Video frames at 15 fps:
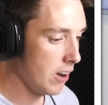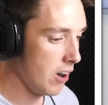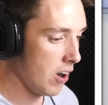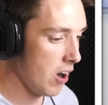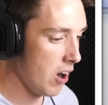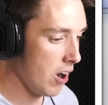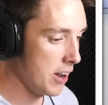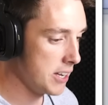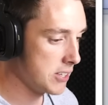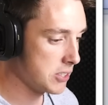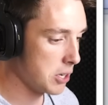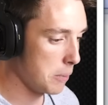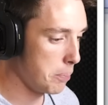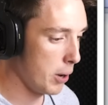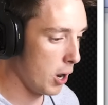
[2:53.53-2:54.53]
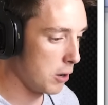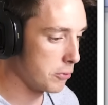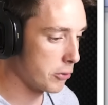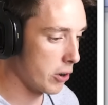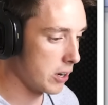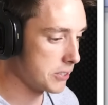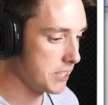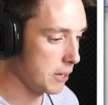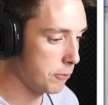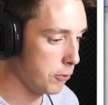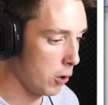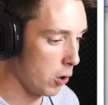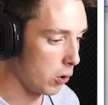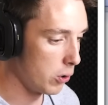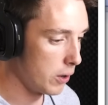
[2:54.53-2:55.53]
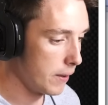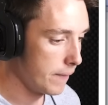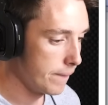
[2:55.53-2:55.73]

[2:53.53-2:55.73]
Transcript: Oh, he just got pulverized. Now fall.